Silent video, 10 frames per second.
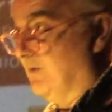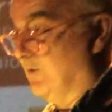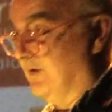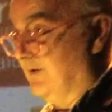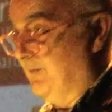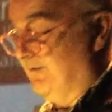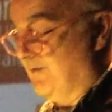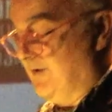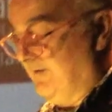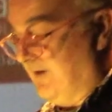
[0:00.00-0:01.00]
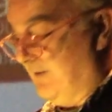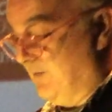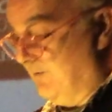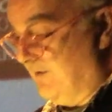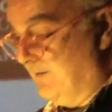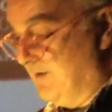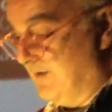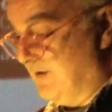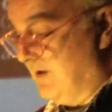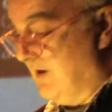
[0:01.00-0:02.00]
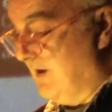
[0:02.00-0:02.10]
won it before she ever had a book published.